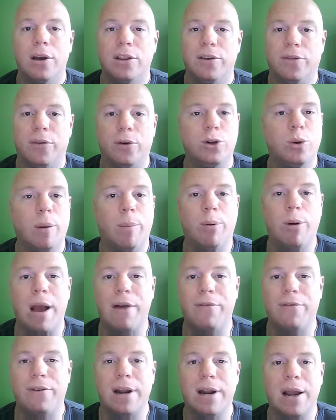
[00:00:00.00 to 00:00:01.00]
The Virtual
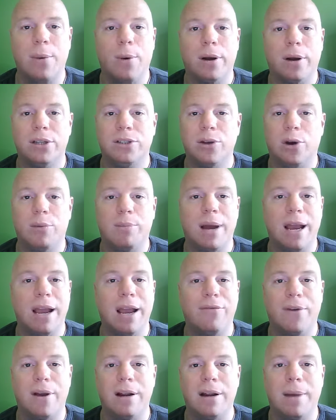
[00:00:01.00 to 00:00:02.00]
Profit Network is owned by
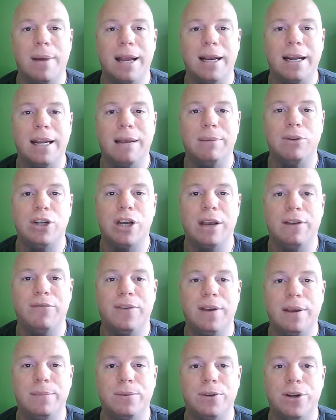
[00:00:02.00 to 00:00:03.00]
a friend of mine named Shay
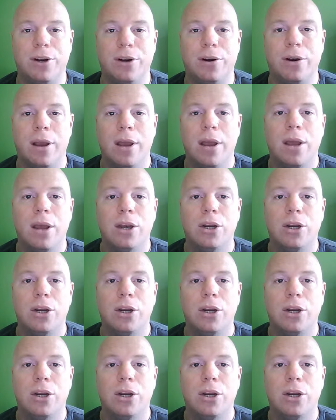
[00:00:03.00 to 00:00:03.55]
Feemster.